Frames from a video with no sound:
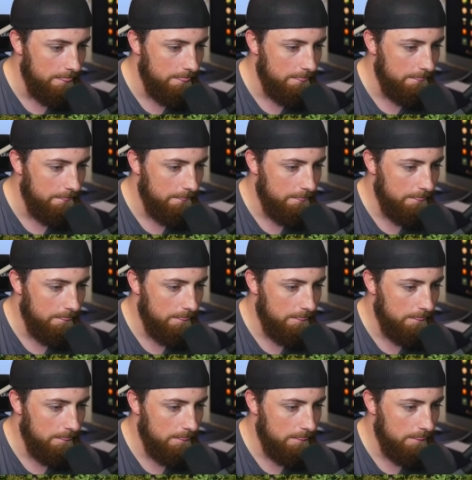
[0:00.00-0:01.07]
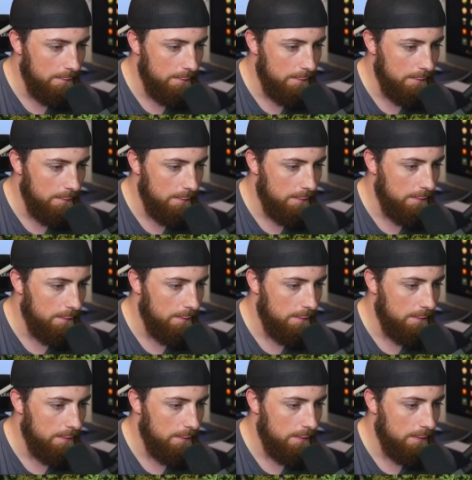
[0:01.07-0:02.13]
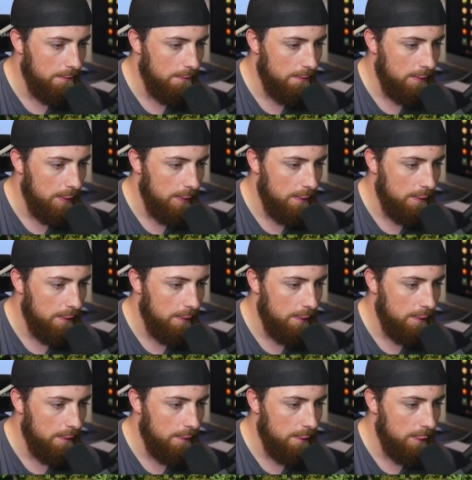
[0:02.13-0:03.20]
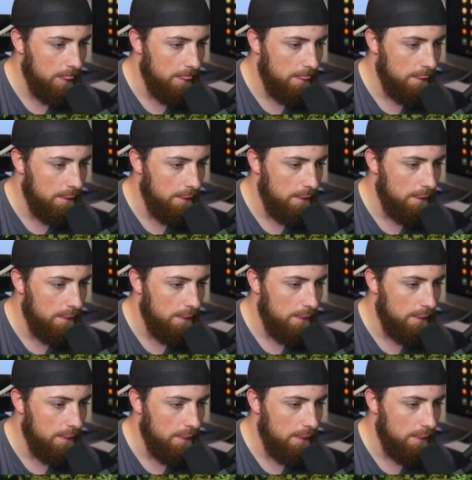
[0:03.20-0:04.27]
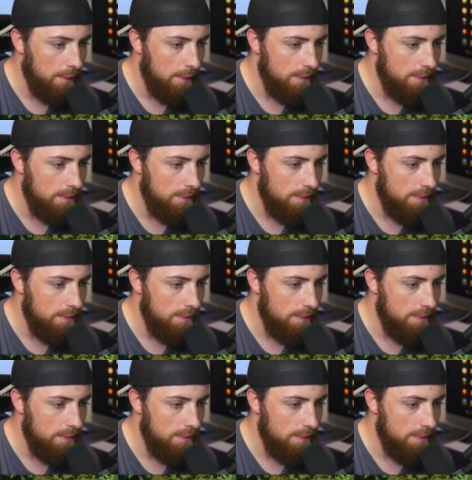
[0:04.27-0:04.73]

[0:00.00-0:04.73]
No one is speaking in this clip.